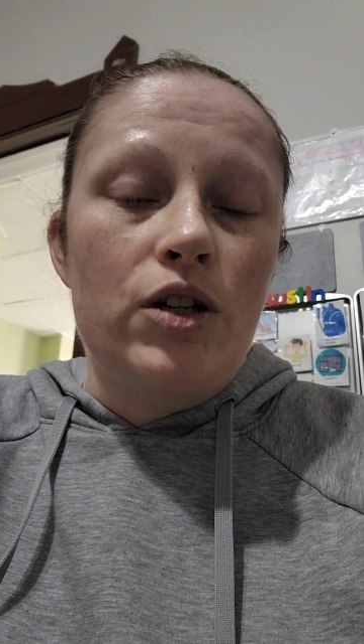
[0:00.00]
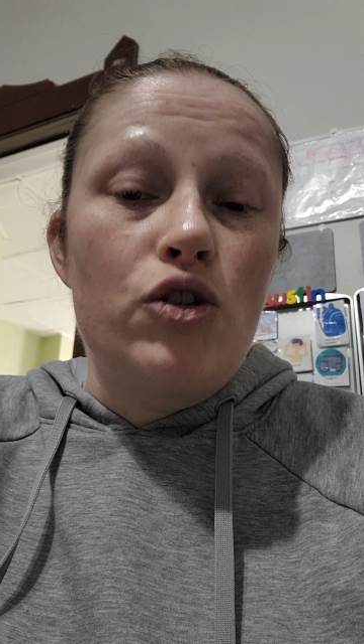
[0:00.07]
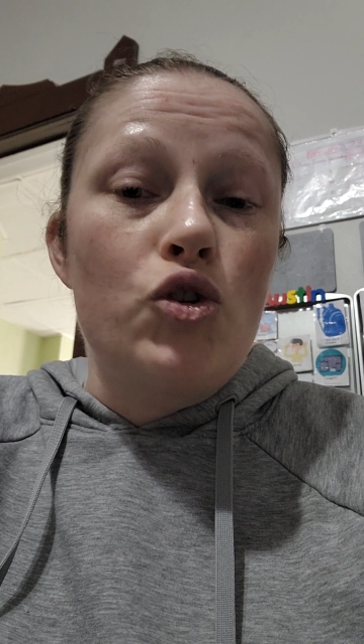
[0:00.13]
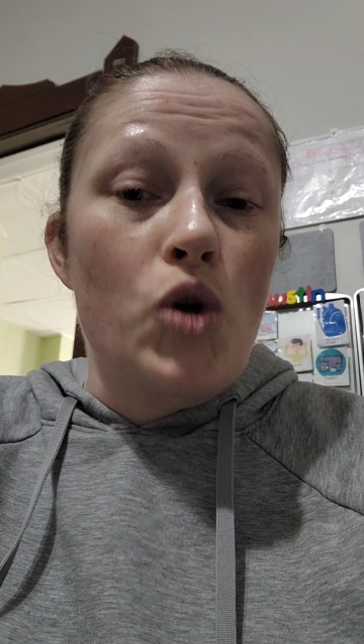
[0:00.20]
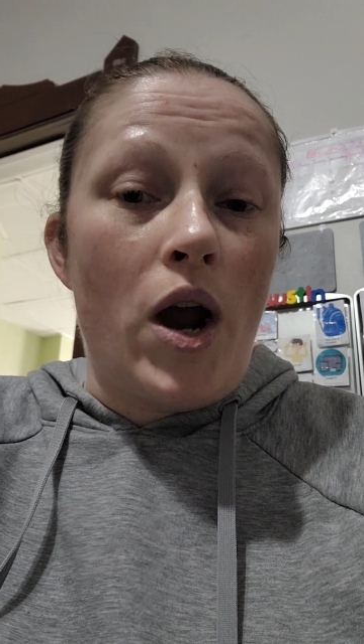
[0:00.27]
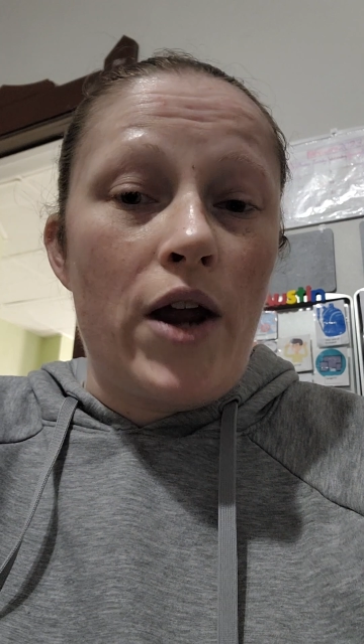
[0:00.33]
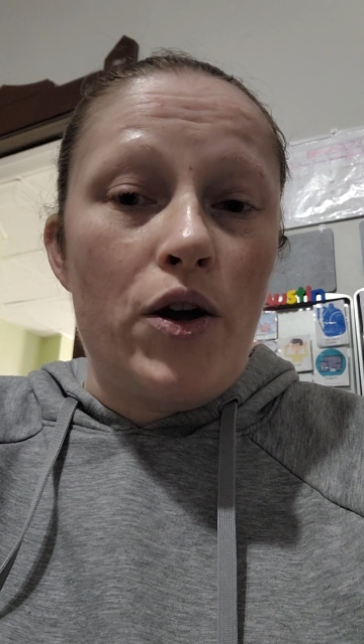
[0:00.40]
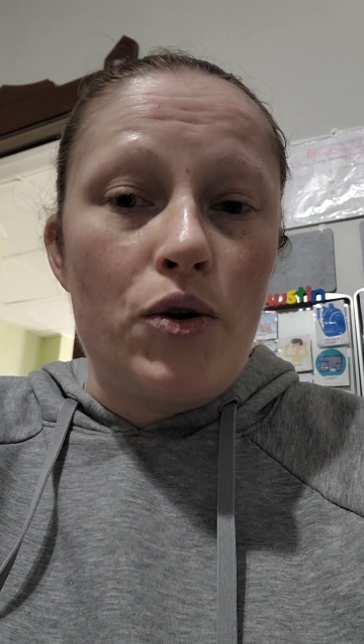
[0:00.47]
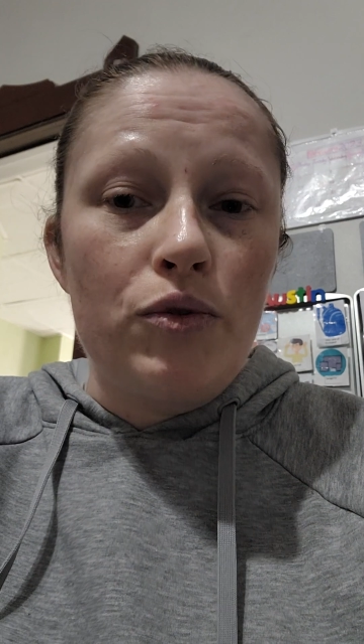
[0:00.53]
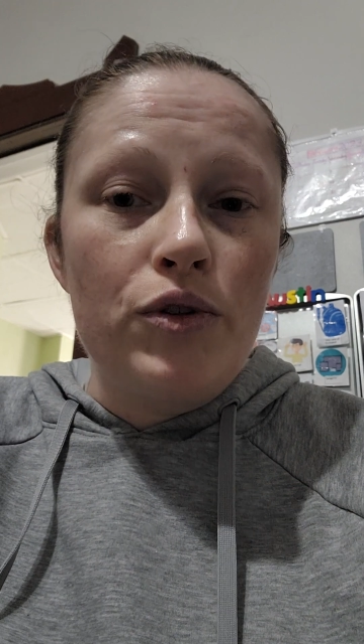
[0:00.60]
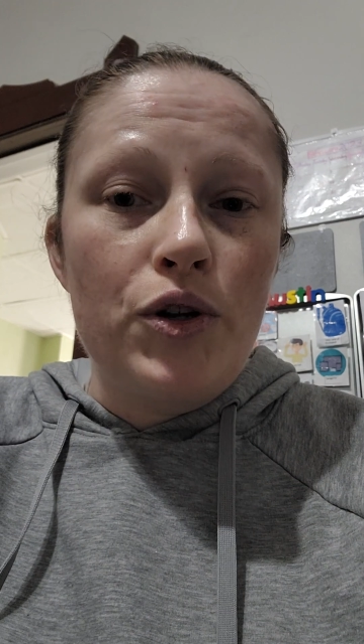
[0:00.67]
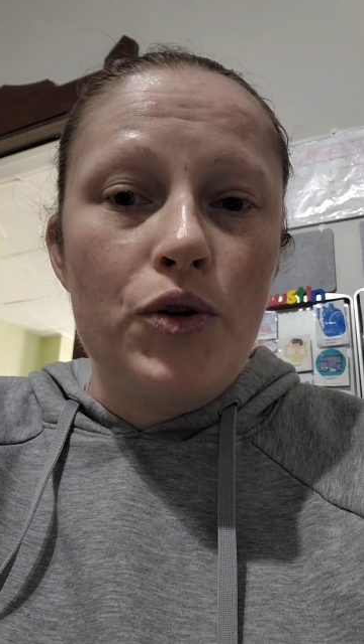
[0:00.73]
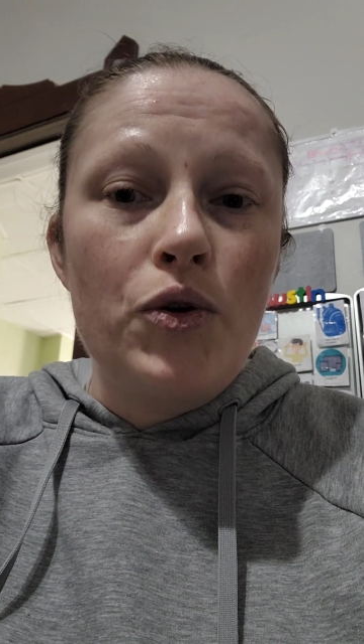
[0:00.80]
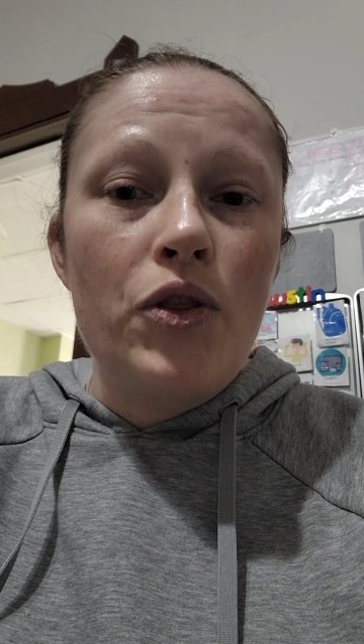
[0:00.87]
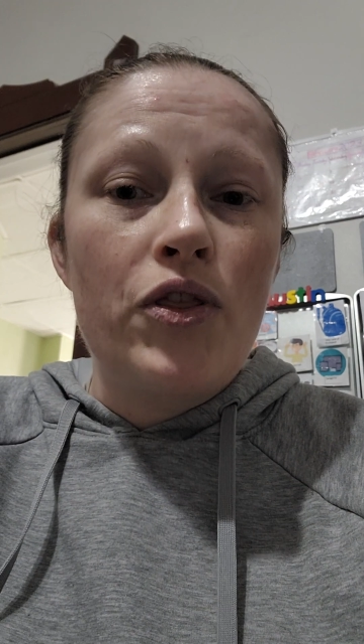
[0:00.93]

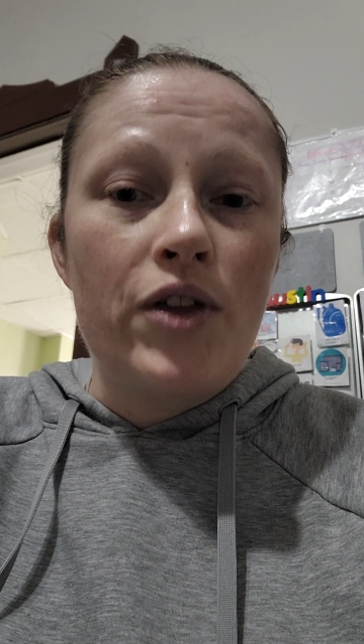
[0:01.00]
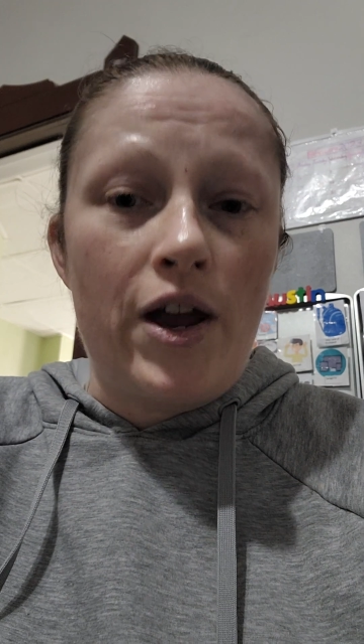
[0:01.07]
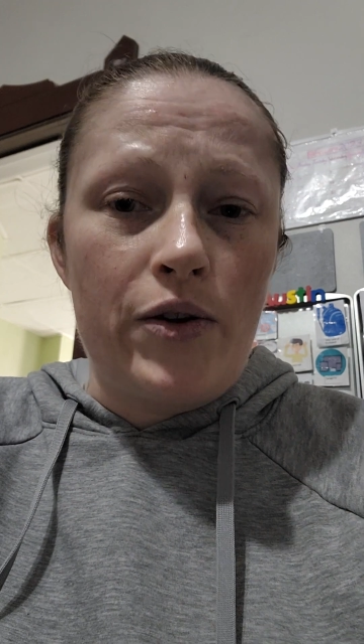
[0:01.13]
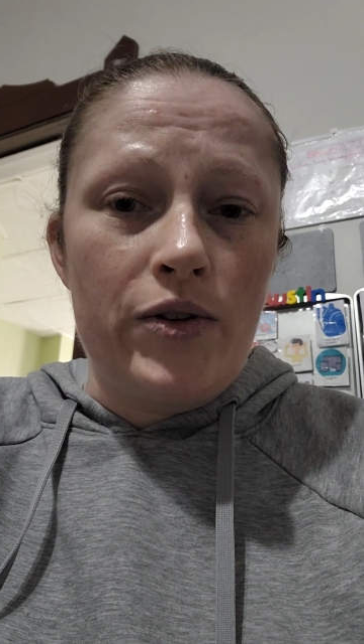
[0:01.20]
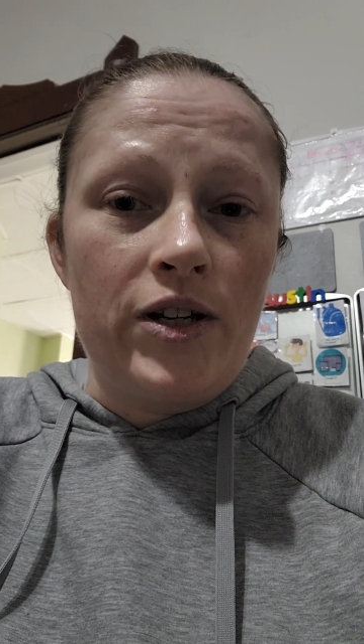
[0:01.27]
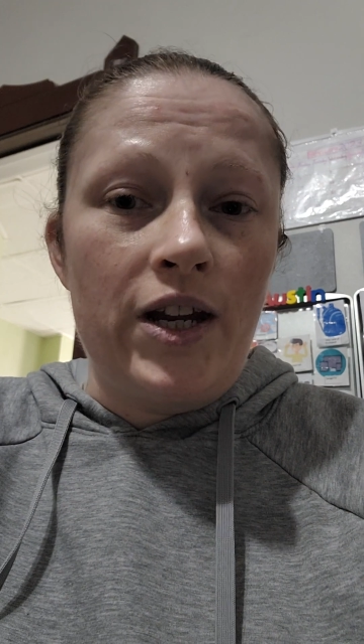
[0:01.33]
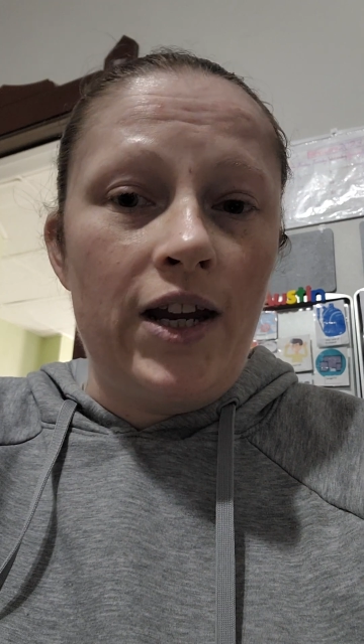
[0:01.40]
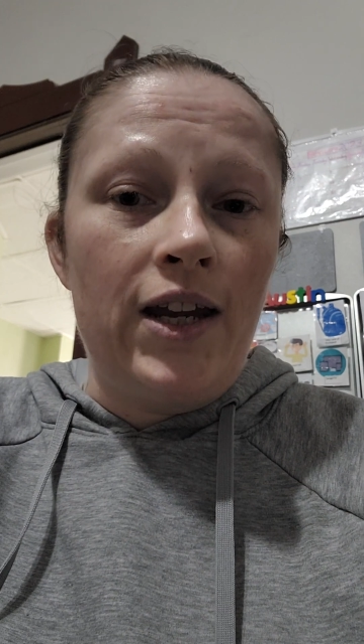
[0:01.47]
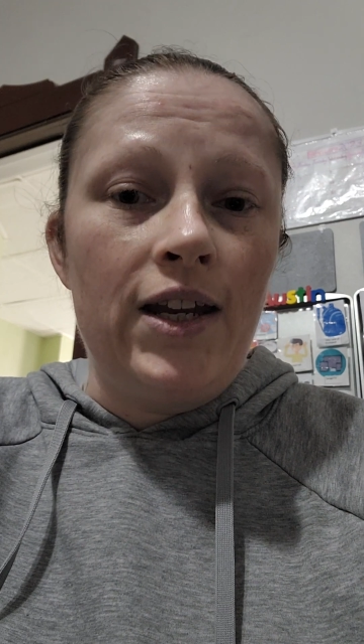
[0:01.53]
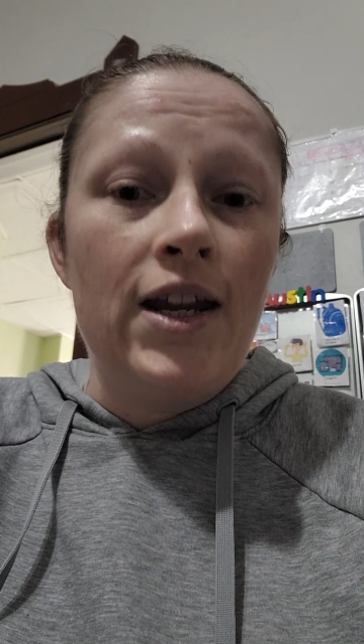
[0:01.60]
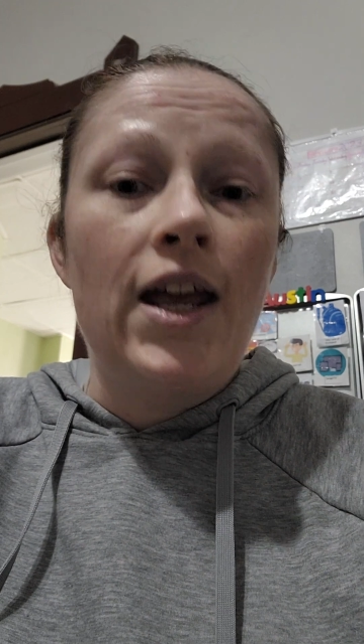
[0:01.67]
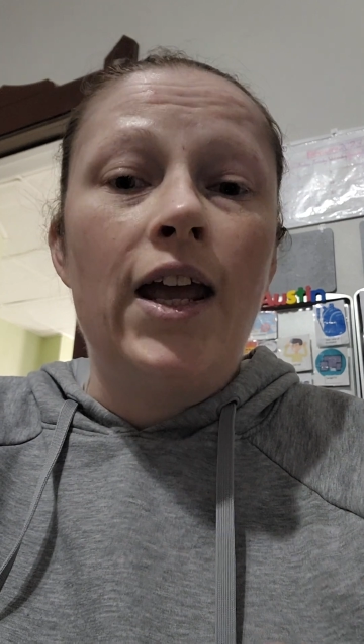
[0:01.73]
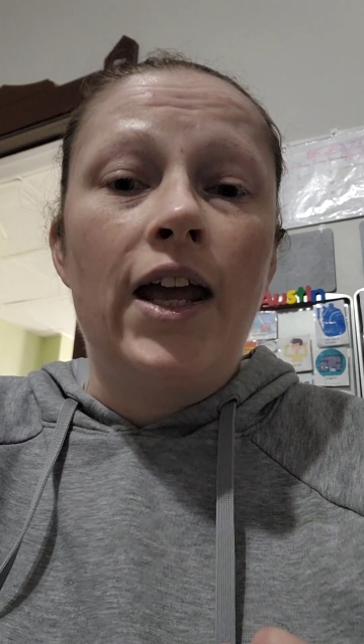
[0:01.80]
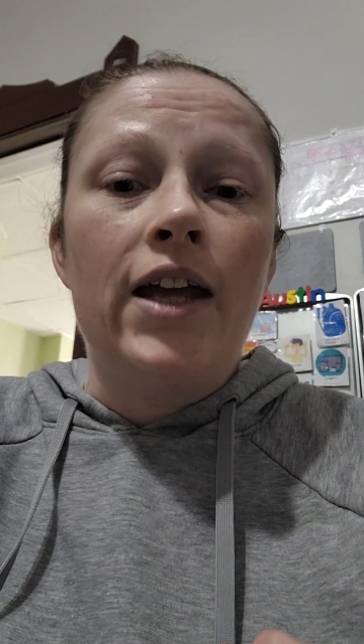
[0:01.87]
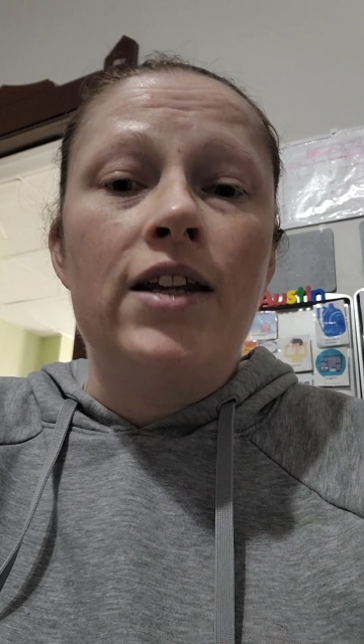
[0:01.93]
triiodothyronine
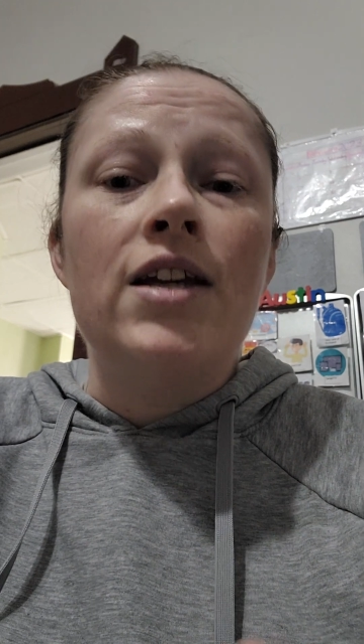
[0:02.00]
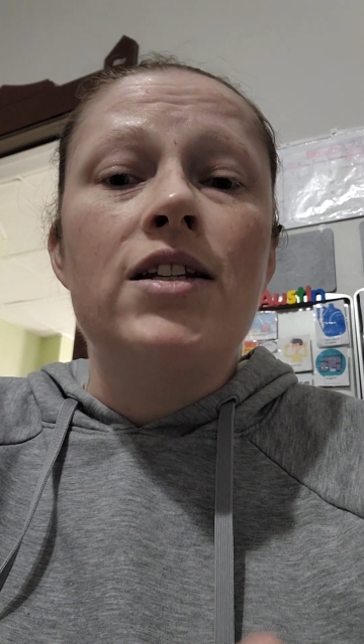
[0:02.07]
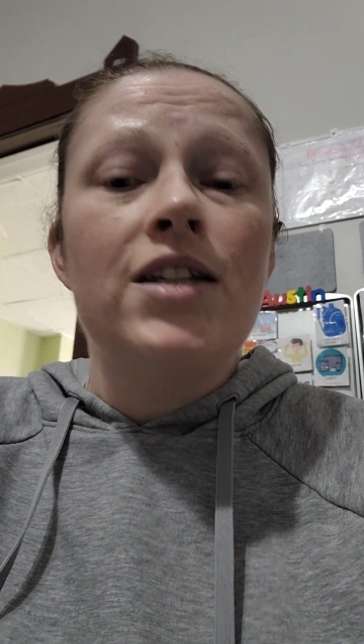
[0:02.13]
and